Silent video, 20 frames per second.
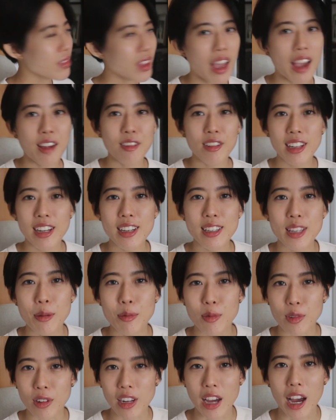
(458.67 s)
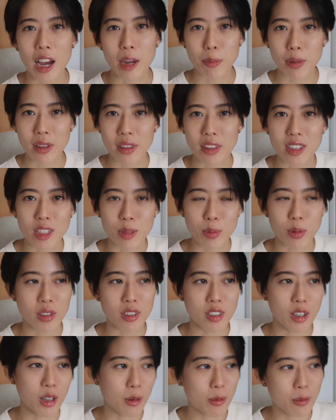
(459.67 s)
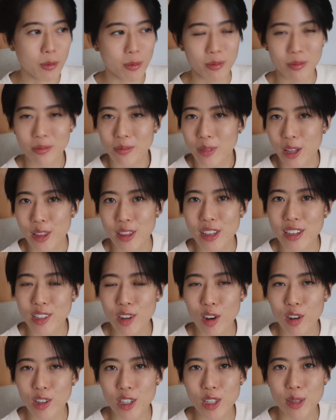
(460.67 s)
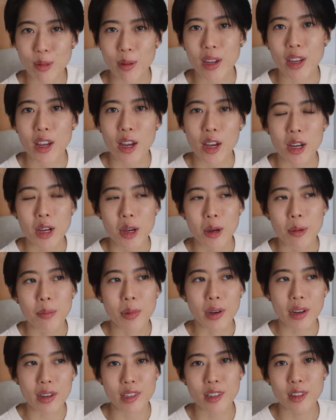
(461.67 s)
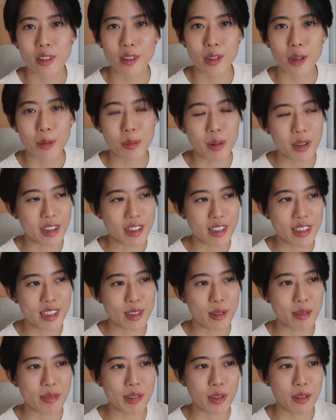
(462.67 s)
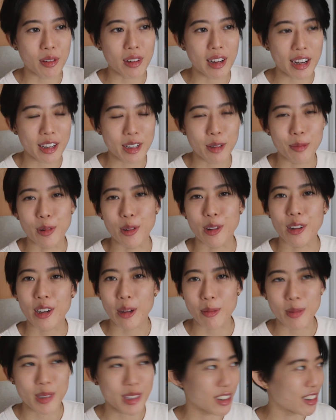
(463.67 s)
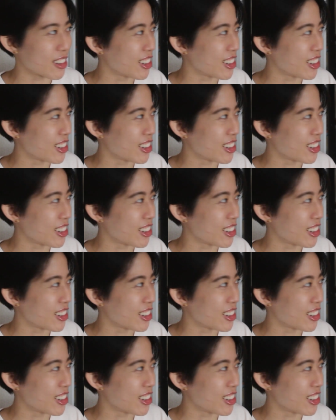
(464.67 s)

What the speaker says: realize I'm really hyping these books up, but these are all just my personal opinions, so if you don't like the book, I'm sorry.